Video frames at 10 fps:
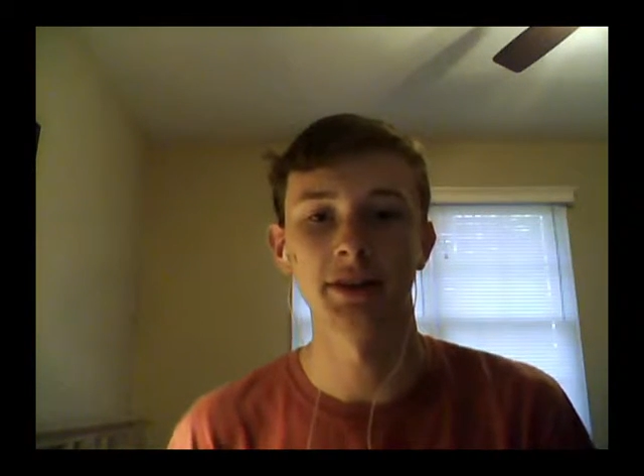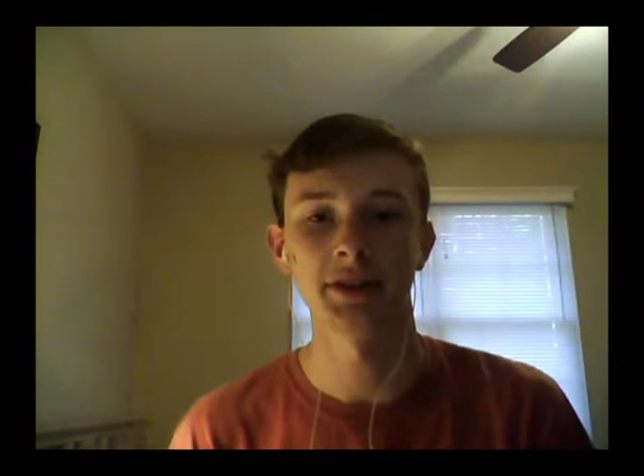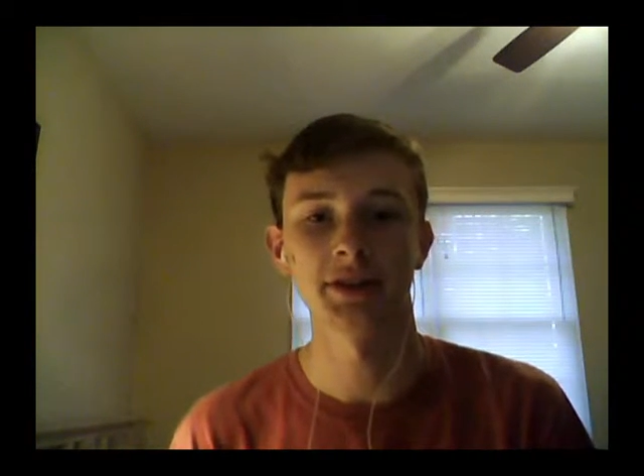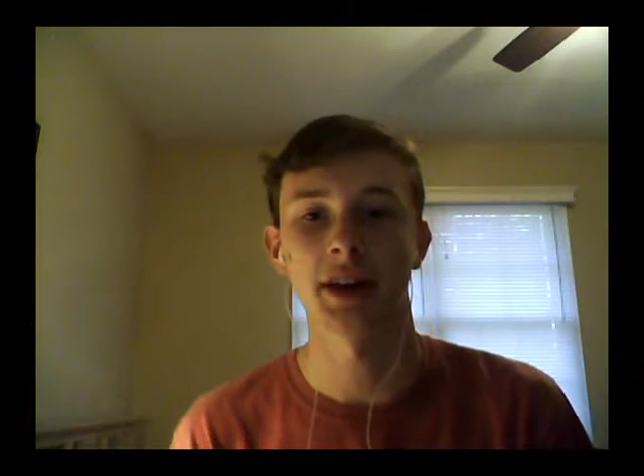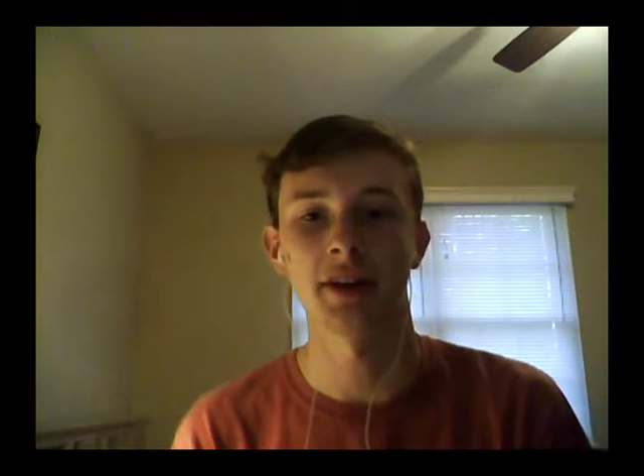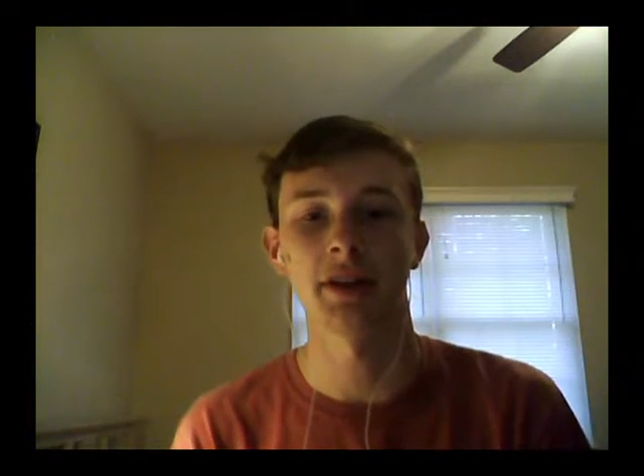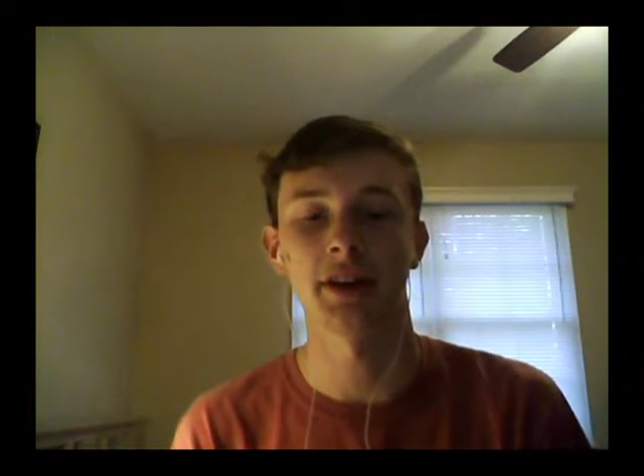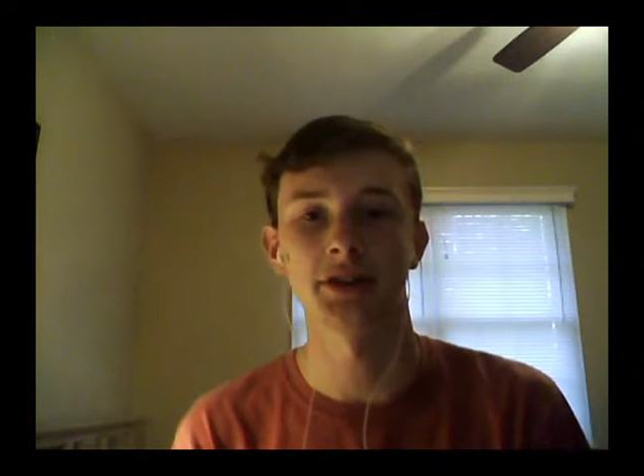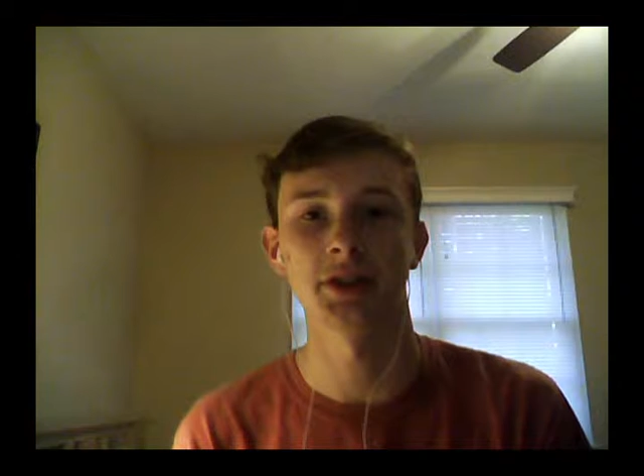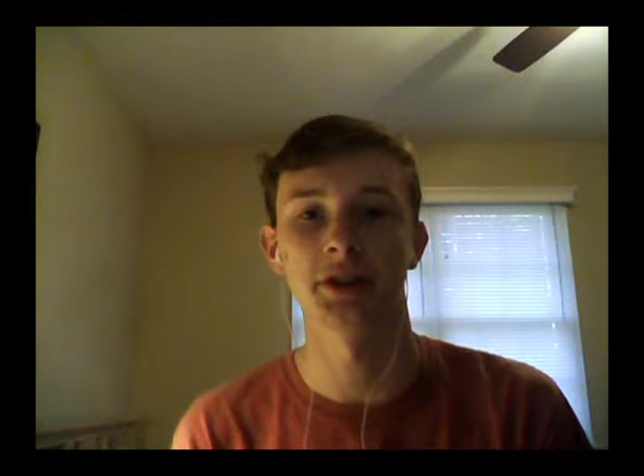say
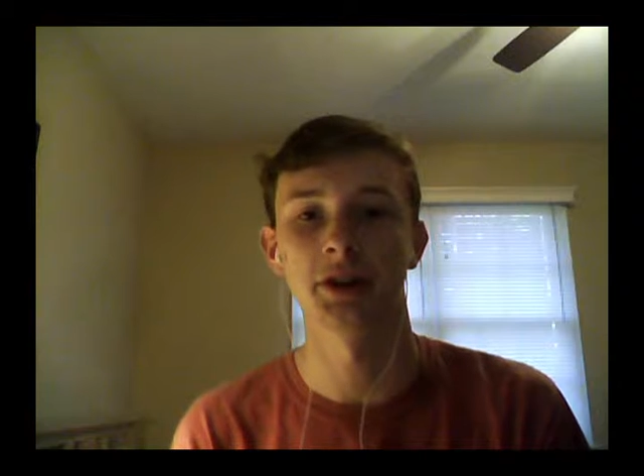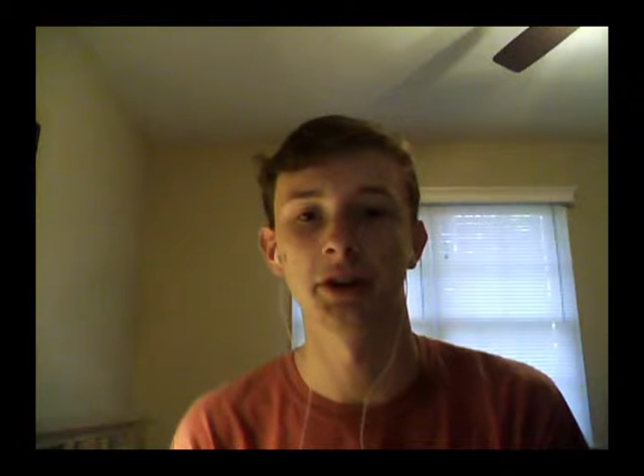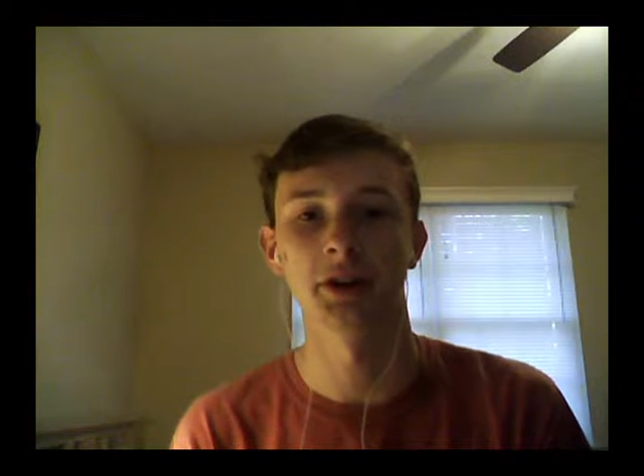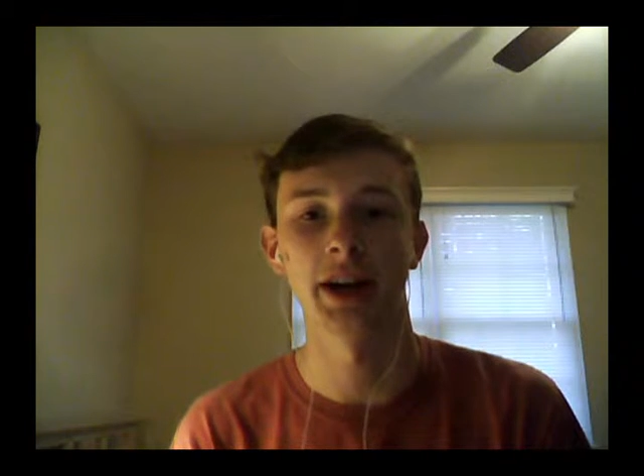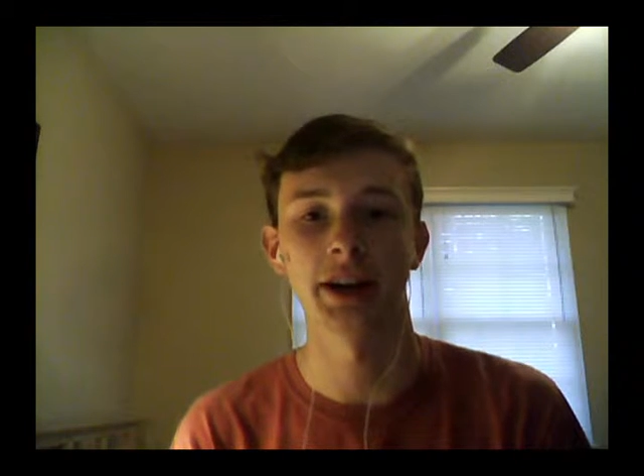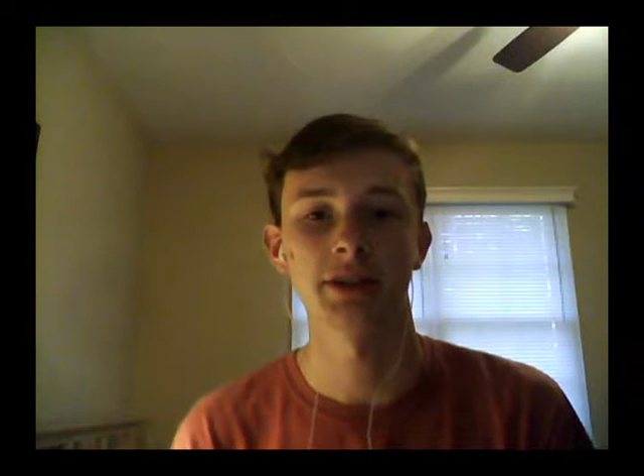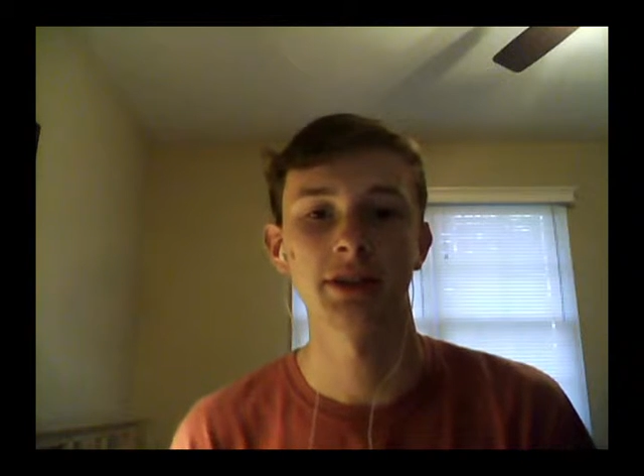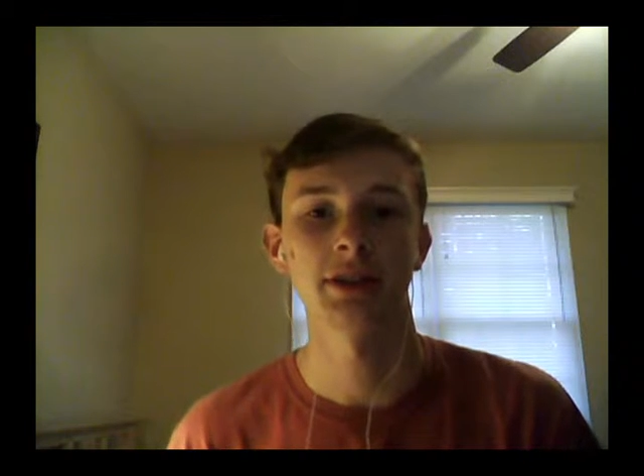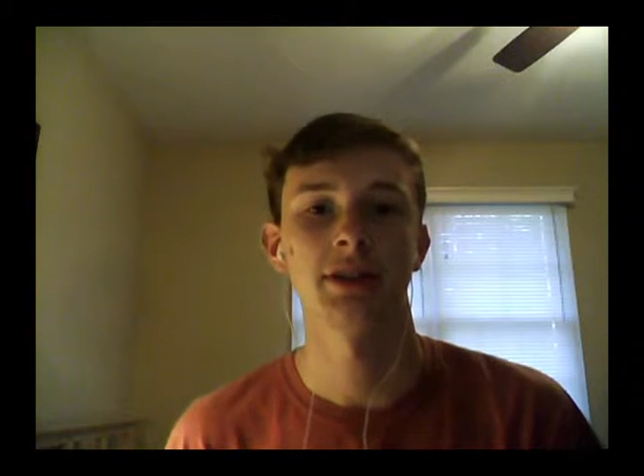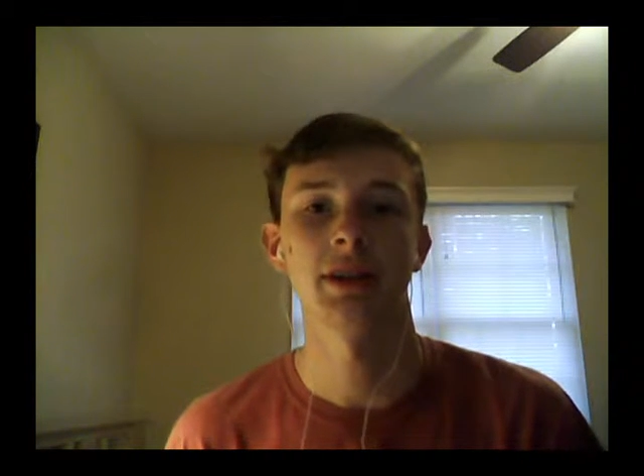things that are incorrect